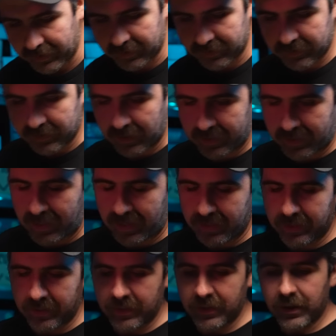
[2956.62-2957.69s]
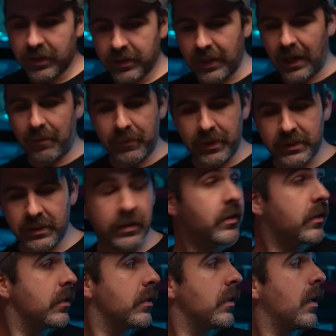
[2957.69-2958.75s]
it. Not getting it. That
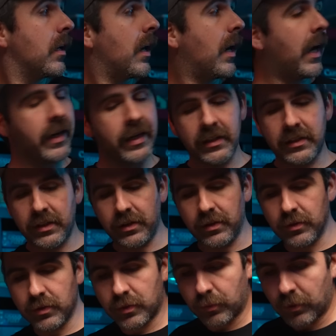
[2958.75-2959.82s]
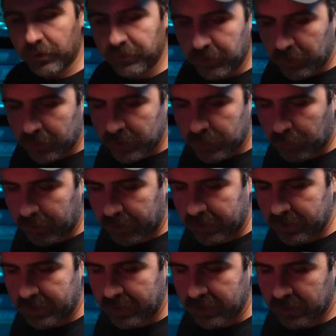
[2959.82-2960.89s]
misses. I get to use 1 focus point
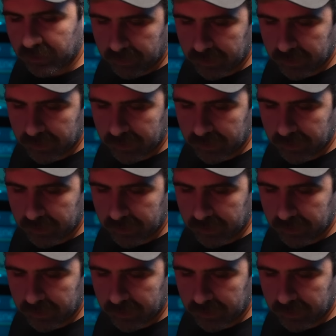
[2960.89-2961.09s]
because he has an